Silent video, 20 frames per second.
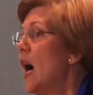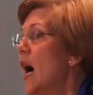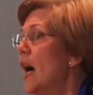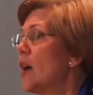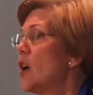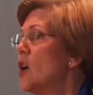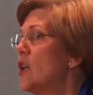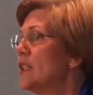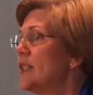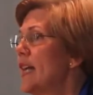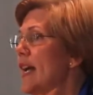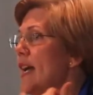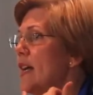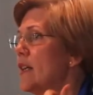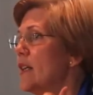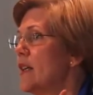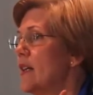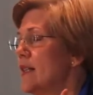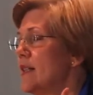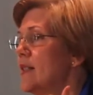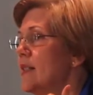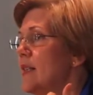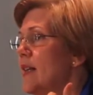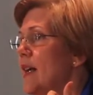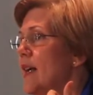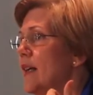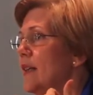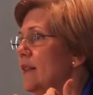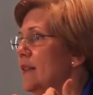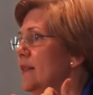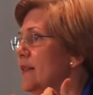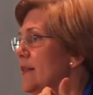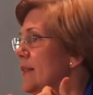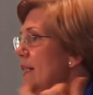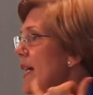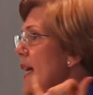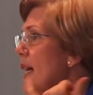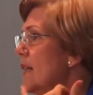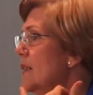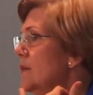I called Dan and I said,
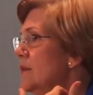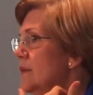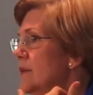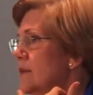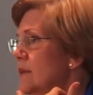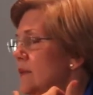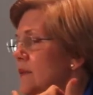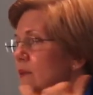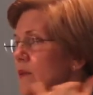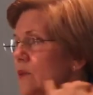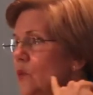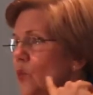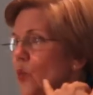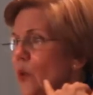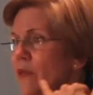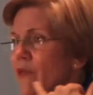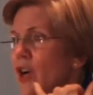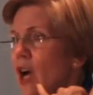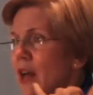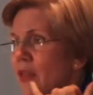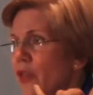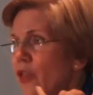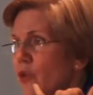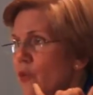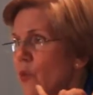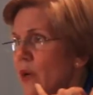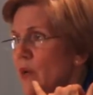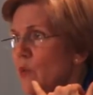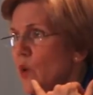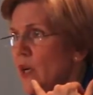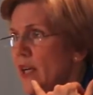Dan, we've got 3